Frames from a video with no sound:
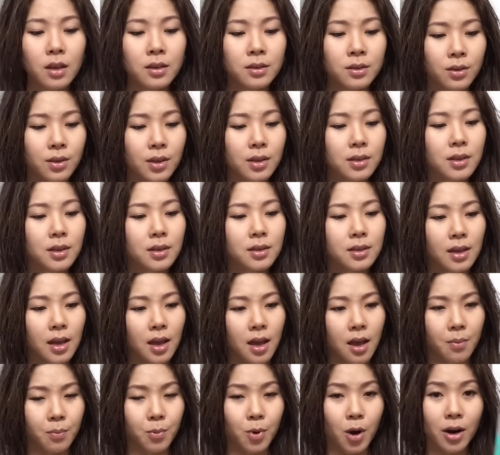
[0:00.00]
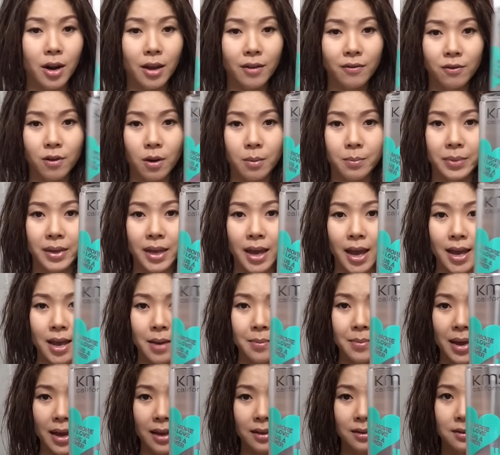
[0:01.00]
So this is a product from
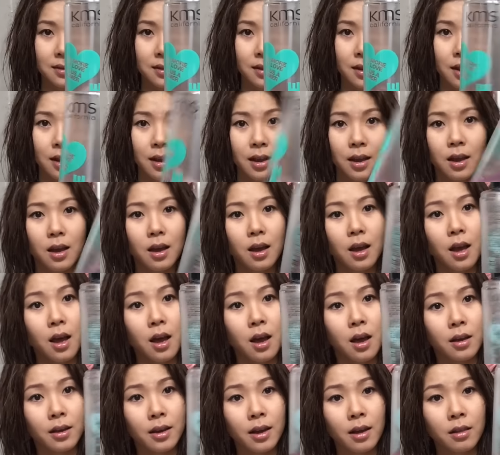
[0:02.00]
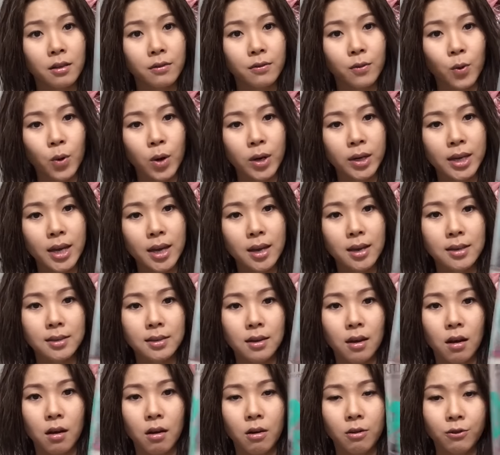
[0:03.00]
KMS, California. It's
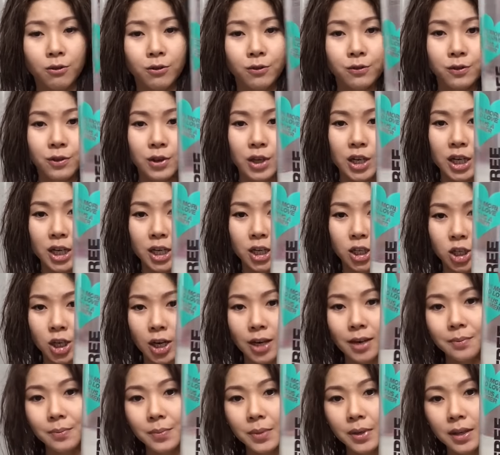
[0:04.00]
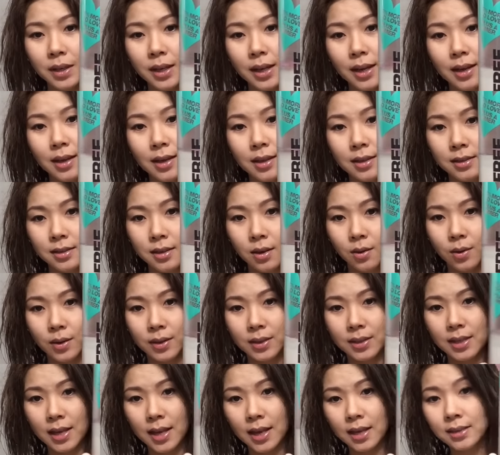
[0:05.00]
called Free Shape. So
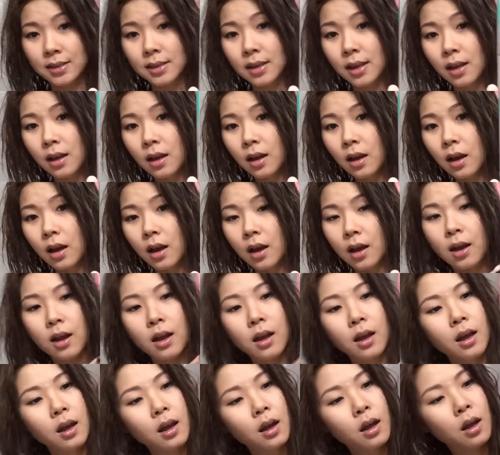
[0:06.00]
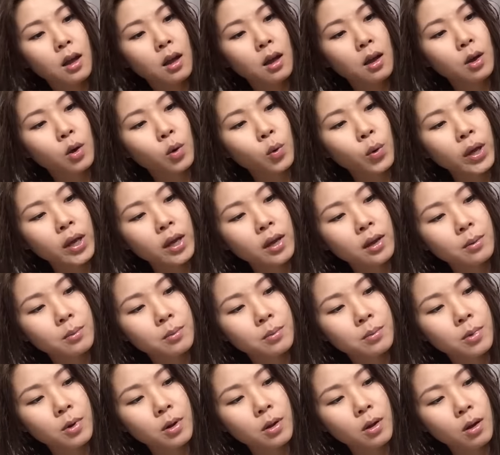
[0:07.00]
it says,
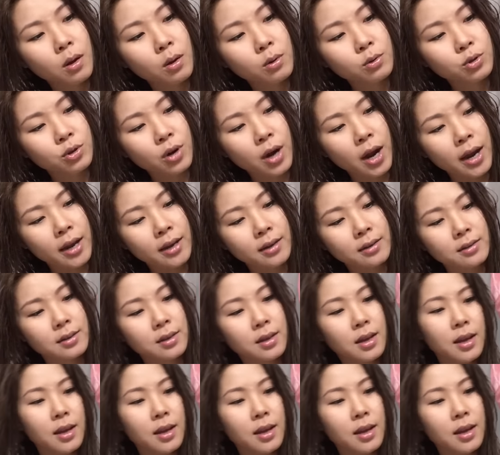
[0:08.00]
quick blow dry.